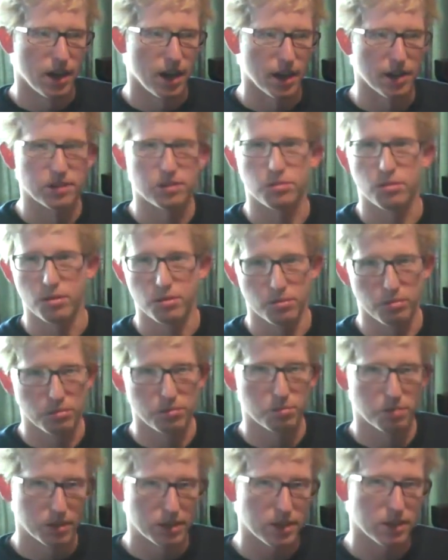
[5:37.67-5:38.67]
as we
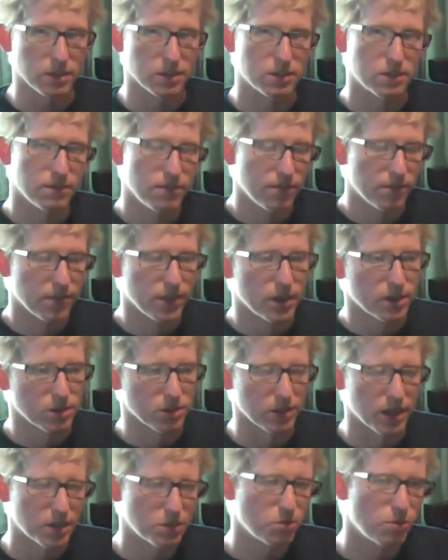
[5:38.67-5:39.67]
please.
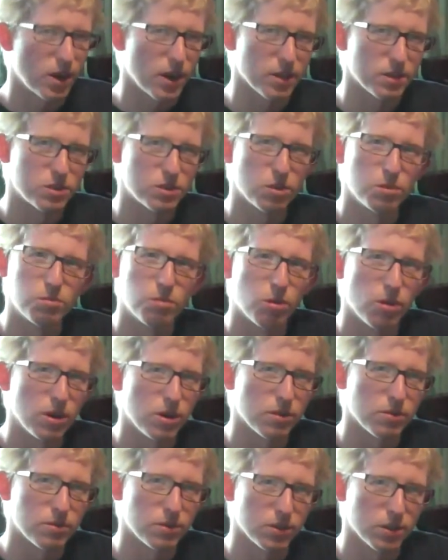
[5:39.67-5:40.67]
So that's why it's so
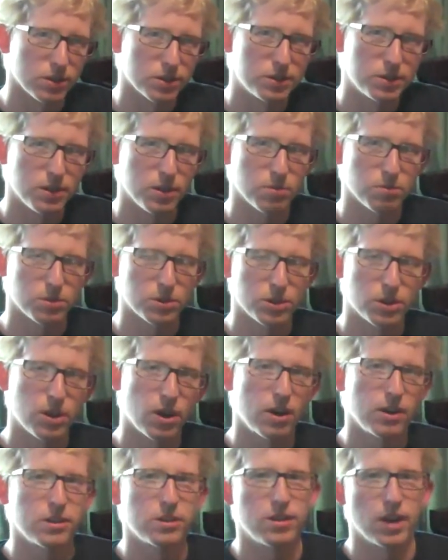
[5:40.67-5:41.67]
important for those themes to
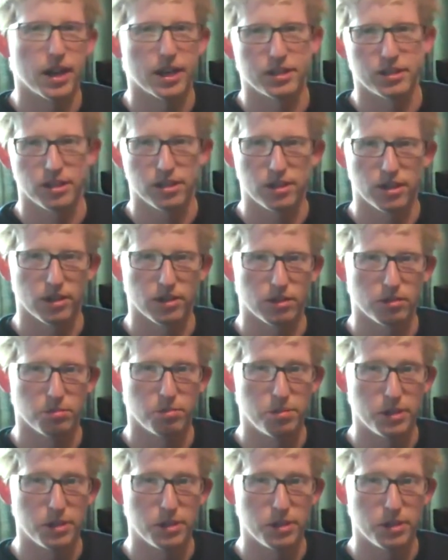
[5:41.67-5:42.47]
contrast each other,